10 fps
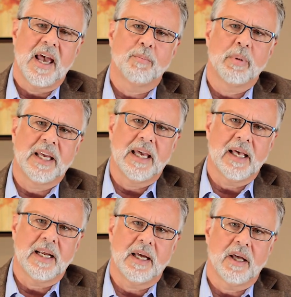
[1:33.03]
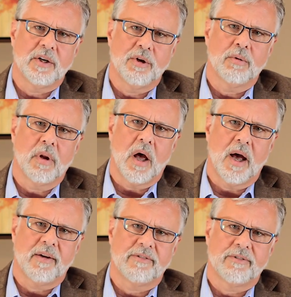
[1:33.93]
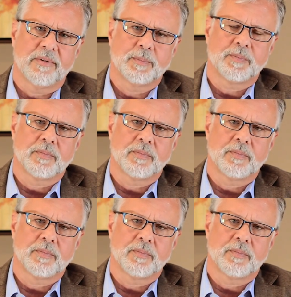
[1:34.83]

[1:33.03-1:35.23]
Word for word: and beginning a new life.